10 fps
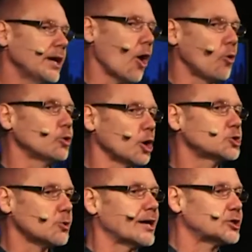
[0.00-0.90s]
we hold
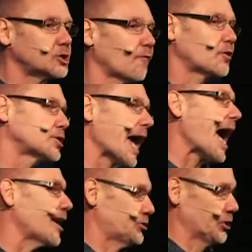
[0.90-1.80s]
on to our stuff because
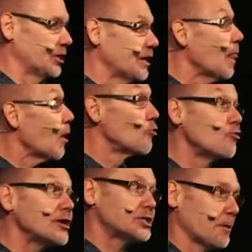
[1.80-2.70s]
actually
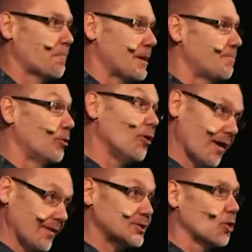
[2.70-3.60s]
richer people,
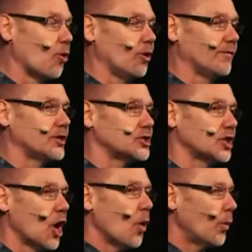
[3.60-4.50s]
and that's all of
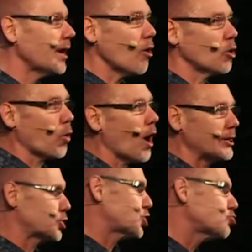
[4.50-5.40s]
us, we don't
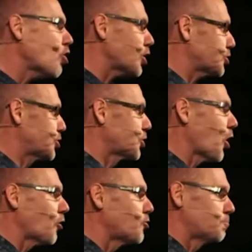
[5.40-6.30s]
quite trust the
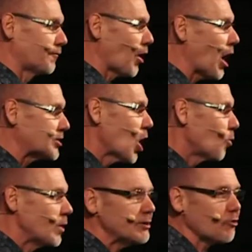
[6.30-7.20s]
God who provides.
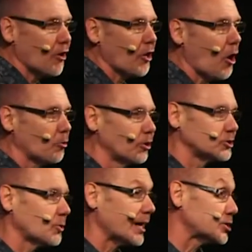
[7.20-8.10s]
We'd rather hold
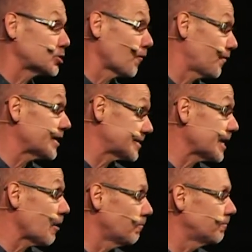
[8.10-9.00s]
on to our stuff
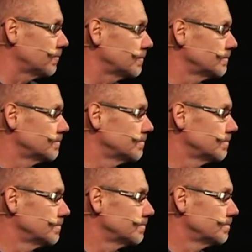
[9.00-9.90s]
ourselves.
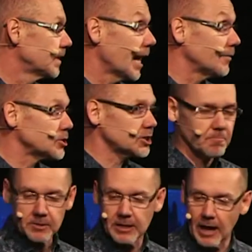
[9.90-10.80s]
And there's
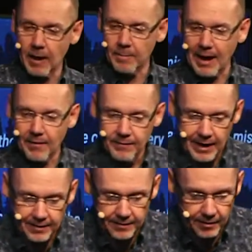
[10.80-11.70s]
something about
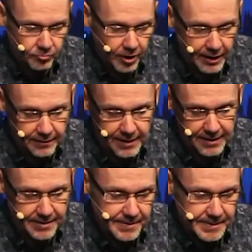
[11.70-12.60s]
that right
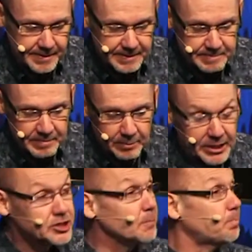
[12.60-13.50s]
there.
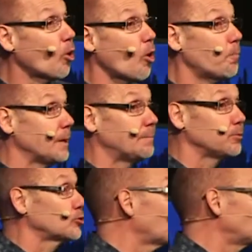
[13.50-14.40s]
But you see, poor
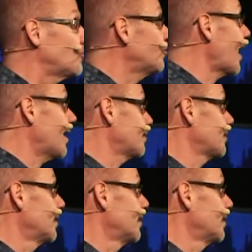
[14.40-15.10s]
people don't do that.